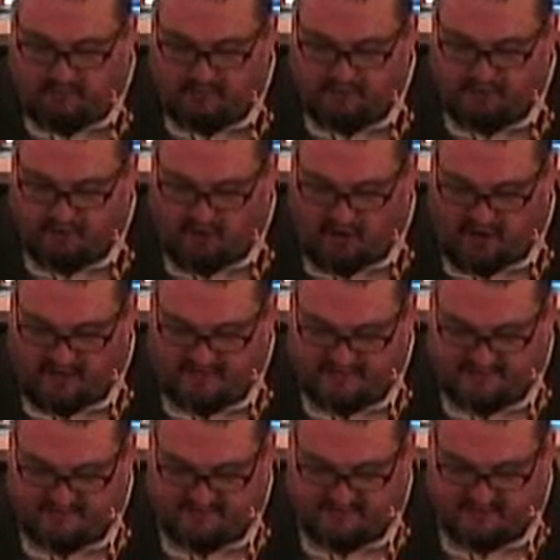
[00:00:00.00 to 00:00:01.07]
But your
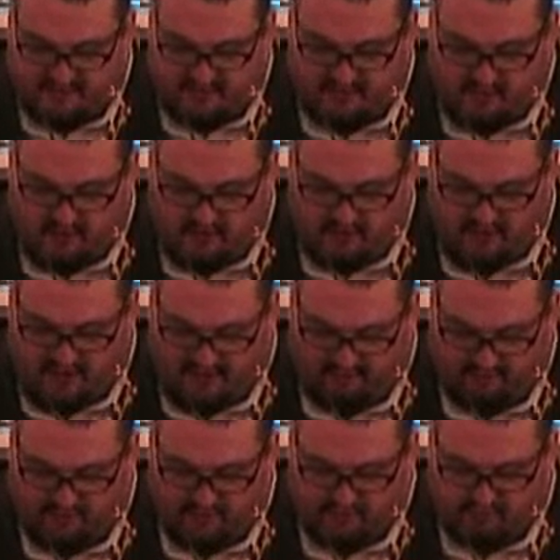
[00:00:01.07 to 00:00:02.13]
eyes have seen
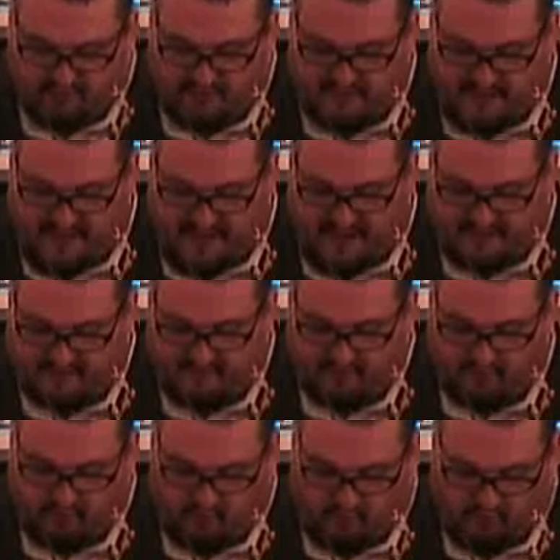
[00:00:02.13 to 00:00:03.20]
every great act
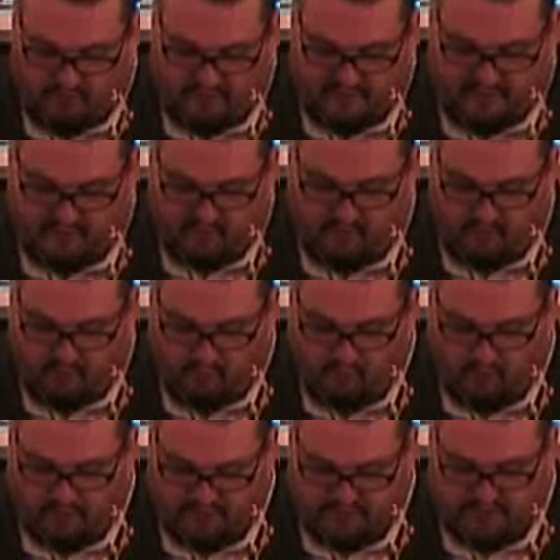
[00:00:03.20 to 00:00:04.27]
of the Lord he did,
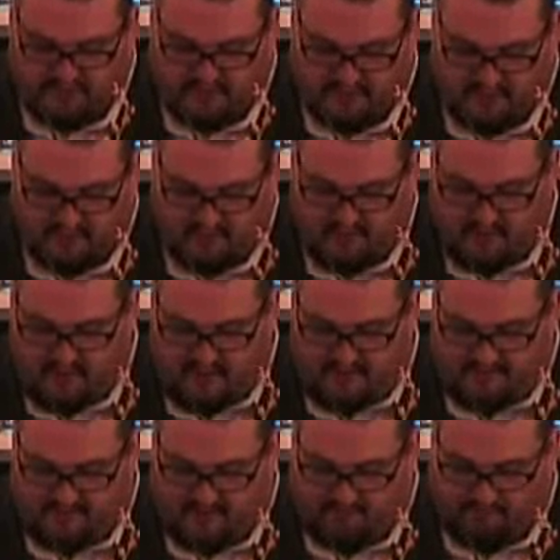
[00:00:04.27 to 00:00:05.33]
what she did.
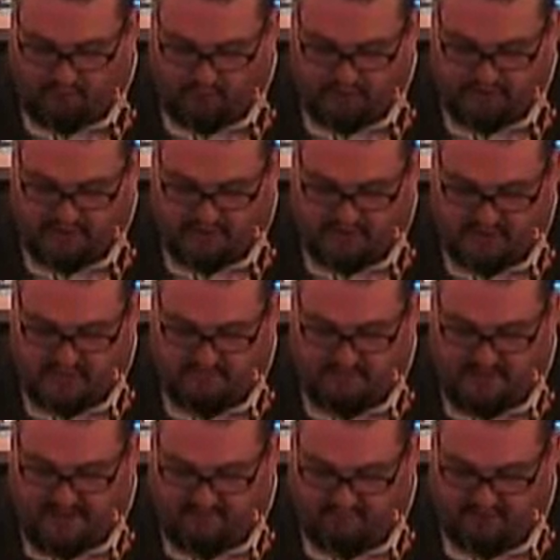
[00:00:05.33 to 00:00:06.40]
Therefore you shall
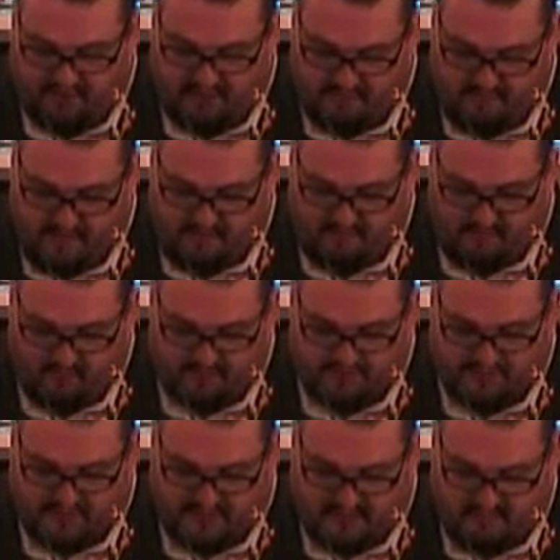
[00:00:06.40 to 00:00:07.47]
keep every commandment
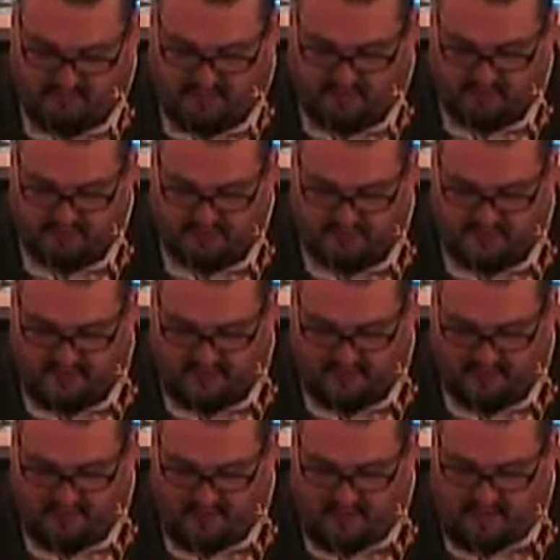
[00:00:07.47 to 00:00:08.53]
which I command you
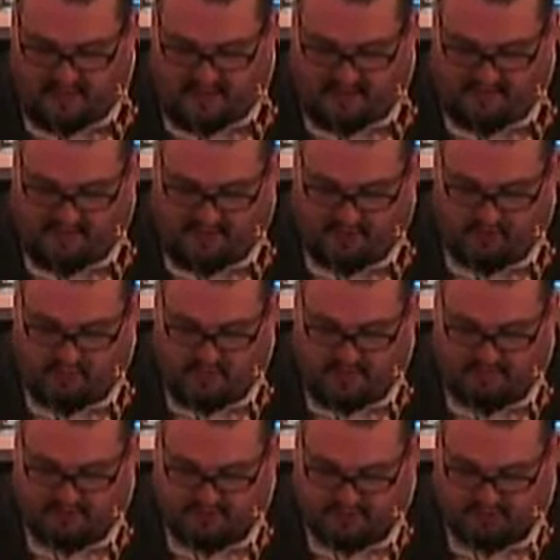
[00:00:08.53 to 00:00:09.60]
today, and that you
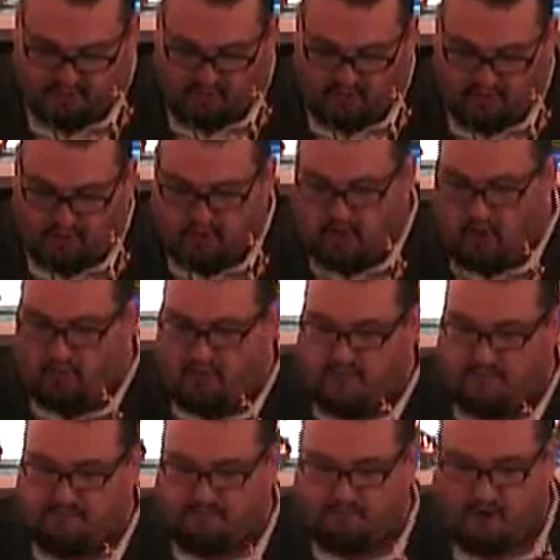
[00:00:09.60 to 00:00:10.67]
may be strong to go
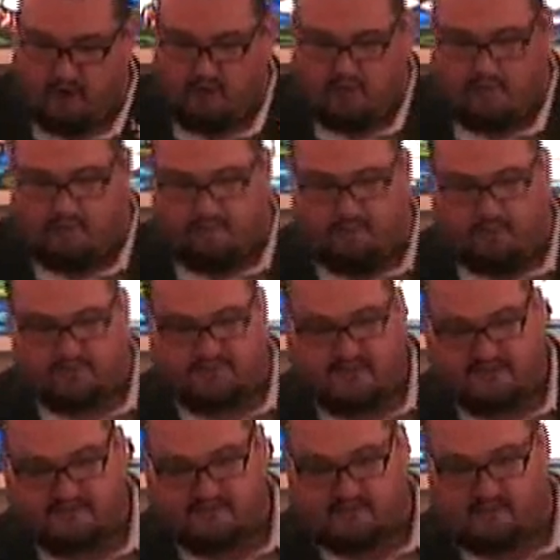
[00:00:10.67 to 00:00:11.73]
in the, in the
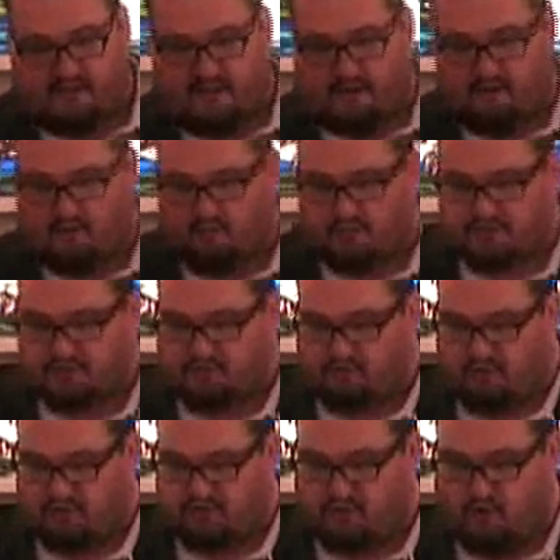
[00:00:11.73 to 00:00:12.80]
possessed land which you
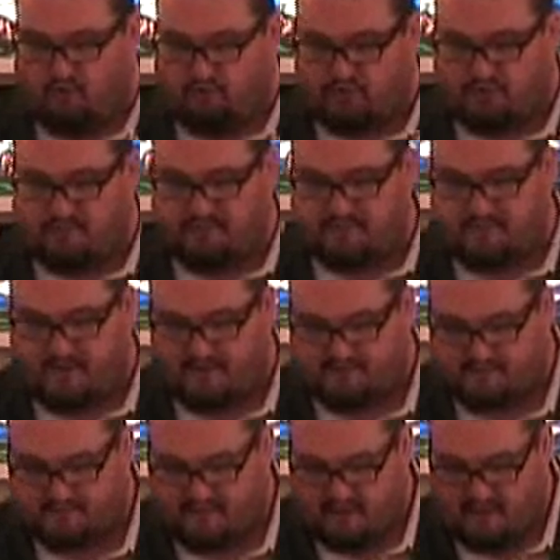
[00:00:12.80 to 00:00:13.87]
cross over to
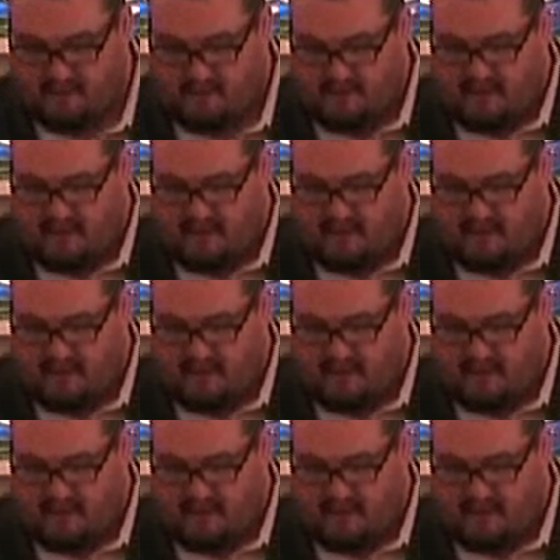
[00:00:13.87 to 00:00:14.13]
possess.